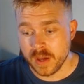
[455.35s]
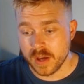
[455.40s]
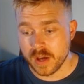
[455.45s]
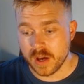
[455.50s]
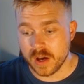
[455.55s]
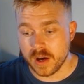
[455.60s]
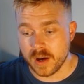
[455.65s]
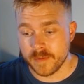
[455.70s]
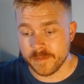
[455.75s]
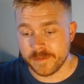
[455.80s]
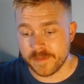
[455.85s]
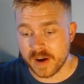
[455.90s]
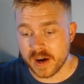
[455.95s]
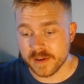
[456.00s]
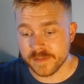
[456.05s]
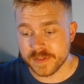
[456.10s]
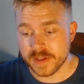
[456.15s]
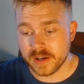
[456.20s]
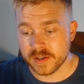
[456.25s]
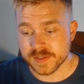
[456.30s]

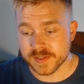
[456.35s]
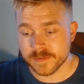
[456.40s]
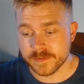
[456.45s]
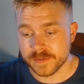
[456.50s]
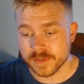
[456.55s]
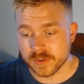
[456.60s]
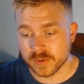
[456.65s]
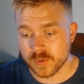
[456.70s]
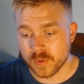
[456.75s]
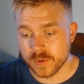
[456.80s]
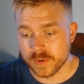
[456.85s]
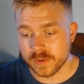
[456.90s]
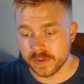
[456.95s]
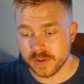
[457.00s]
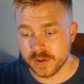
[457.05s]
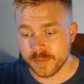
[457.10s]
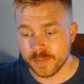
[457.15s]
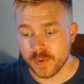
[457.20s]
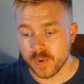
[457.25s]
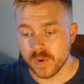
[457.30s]
$5,000 for the quarterly
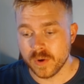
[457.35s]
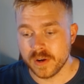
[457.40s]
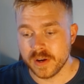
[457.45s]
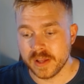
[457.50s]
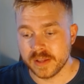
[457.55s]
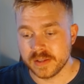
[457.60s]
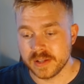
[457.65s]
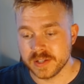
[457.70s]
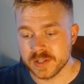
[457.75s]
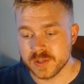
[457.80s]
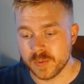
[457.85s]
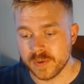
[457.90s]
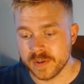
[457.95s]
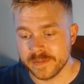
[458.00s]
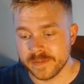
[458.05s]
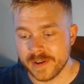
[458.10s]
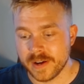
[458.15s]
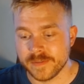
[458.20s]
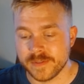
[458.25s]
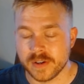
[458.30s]
report, and then
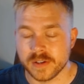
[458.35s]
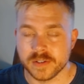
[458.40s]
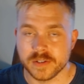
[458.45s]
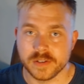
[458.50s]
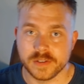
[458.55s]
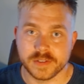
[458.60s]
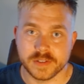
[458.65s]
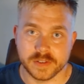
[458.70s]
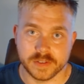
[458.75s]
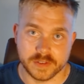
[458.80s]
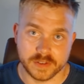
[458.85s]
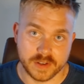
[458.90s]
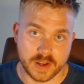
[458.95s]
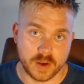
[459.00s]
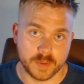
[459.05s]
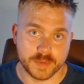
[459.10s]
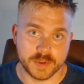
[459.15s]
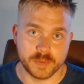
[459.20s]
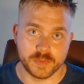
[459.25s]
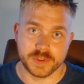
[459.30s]
$2,500 to
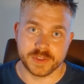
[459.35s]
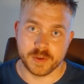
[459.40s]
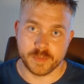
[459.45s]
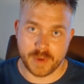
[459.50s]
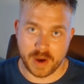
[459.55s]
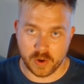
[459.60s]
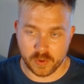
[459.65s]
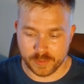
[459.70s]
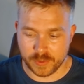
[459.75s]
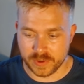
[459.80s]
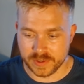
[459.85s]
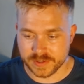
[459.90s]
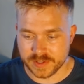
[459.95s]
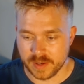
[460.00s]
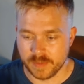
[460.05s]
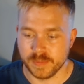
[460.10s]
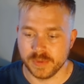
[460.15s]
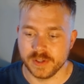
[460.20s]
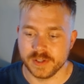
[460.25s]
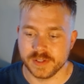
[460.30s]
help them with their PowerPoint
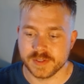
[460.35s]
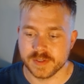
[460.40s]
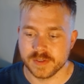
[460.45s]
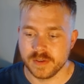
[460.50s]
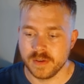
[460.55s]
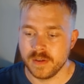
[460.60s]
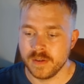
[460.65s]
templates.